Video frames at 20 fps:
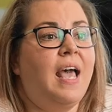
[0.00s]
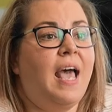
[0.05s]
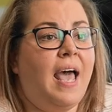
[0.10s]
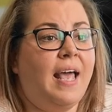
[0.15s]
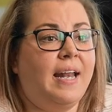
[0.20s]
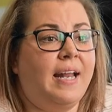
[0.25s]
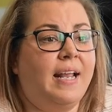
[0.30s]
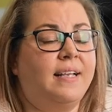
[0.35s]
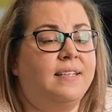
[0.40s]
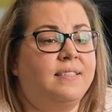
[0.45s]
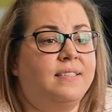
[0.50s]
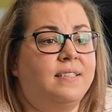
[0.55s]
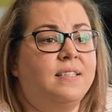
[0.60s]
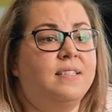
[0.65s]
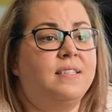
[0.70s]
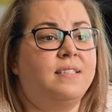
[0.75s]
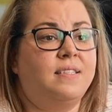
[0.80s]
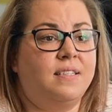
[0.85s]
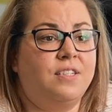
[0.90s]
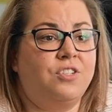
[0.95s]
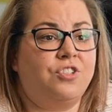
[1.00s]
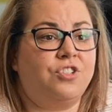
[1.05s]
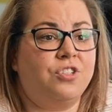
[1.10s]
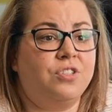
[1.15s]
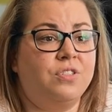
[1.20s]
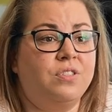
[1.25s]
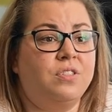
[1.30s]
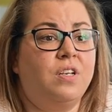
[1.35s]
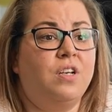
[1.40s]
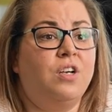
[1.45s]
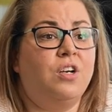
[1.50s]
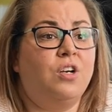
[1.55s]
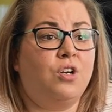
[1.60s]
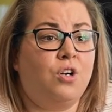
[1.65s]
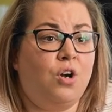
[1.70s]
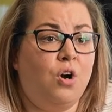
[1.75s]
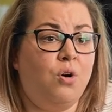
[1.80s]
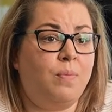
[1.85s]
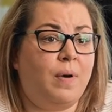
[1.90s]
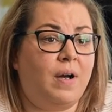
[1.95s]
headaches, seizures,
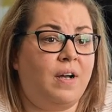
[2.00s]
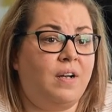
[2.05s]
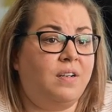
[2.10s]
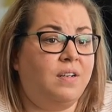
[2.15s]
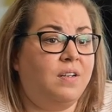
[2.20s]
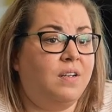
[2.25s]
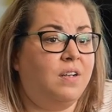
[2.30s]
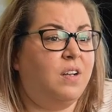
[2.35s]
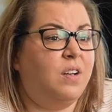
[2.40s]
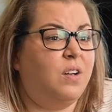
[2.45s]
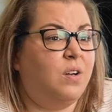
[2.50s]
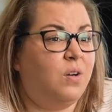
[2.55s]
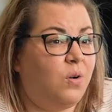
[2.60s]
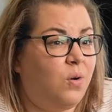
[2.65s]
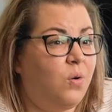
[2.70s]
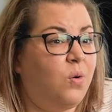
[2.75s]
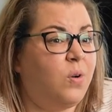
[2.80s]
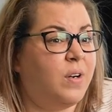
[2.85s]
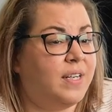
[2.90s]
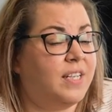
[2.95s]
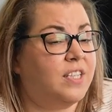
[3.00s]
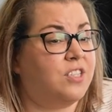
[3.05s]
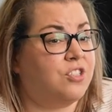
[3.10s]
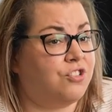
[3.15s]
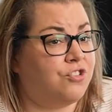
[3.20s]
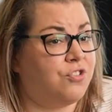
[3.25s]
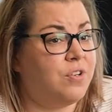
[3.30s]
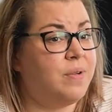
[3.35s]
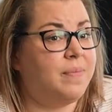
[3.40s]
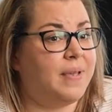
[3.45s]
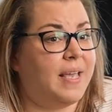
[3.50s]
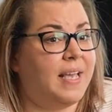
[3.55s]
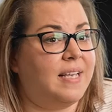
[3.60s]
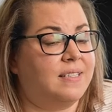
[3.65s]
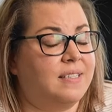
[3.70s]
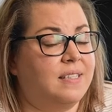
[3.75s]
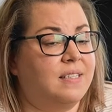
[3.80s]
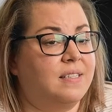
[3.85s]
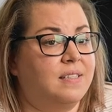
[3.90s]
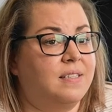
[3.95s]
coma, or in extreme
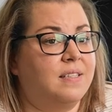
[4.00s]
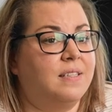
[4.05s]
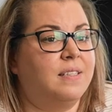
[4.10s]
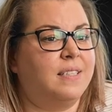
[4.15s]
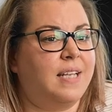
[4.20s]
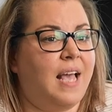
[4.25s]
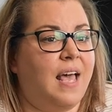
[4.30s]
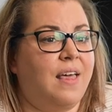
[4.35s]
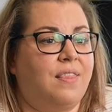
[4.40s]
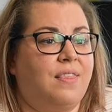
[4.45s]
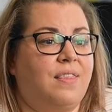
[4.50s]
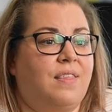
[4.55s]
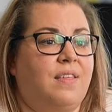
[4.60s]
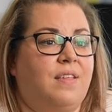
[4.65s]
cases, death.